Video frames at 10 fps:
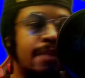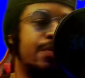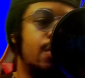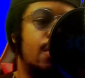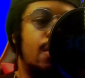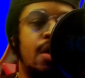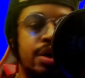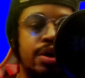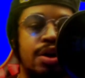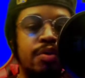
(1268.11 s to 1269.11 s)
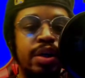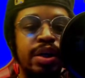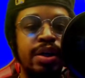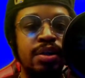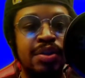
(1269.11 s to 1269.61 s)
Your audio
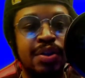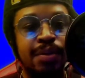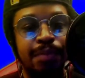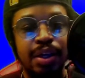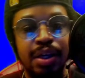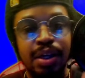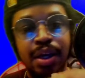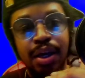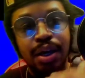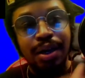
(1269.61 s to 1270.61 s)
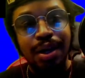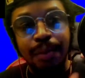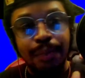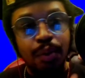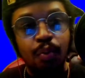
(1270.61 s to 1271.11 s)
needs to be
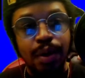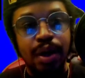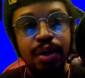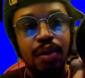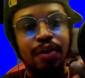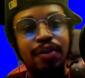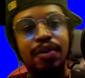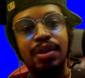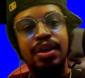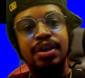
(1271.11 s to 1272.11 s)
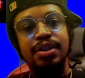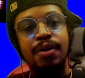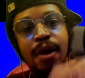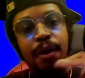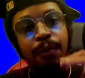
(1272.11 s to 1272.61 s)
number one on your list
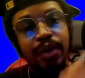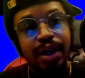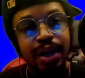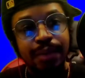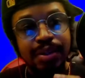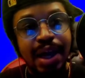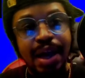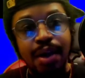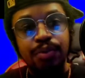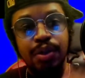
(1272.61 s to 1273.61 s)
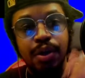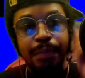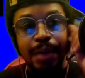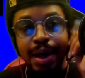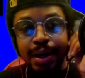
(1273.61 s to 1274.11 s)
when it comes down to your
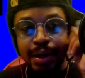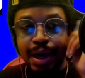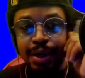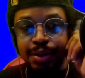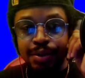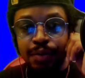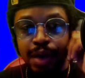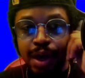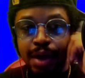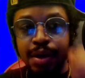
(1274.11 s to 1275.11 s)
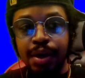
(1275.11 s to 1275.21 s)
podcast, okay?